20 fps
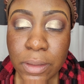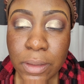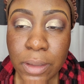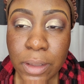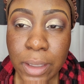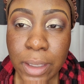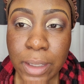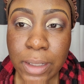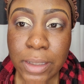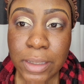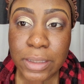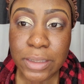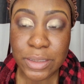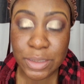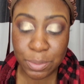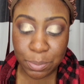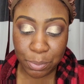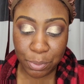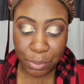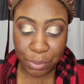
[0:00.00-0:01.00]
that
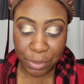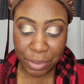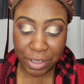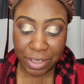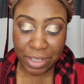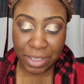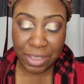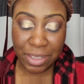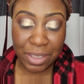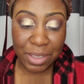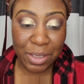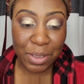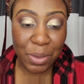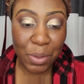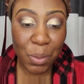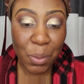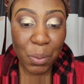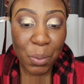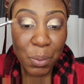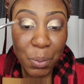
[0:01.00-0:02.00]
is
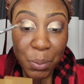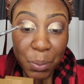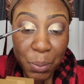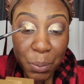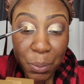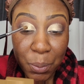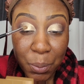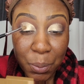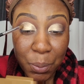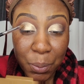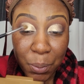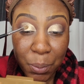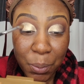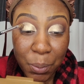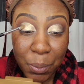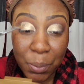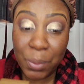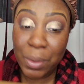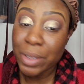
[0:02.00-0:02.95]
pretty. Ooh